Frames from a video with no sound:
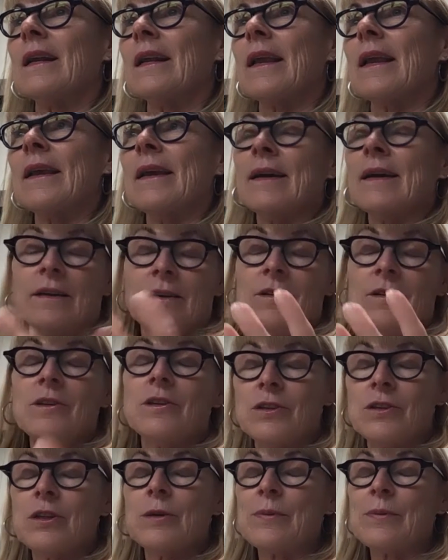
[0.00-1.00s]
and
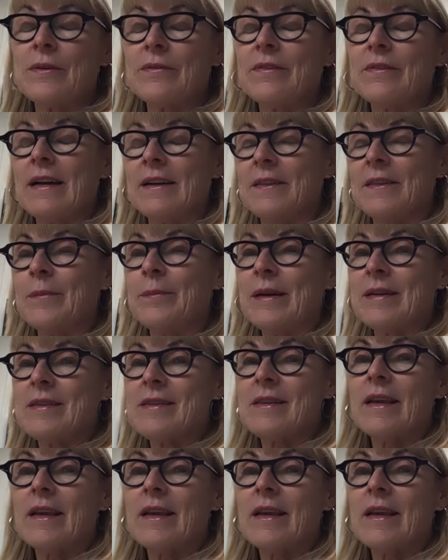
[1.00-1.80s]
to provide the best